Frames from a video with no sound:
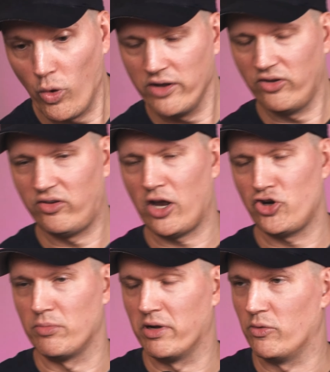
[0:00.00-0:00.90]
one
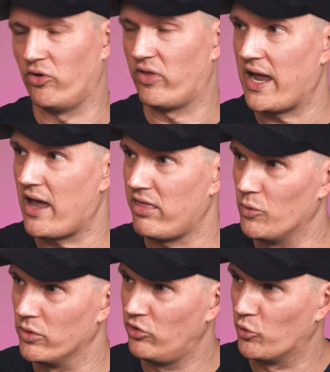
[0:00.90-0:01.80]
session, but it was the Cathie
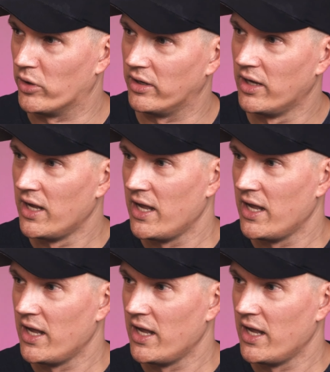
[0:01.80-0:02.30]
Woods one.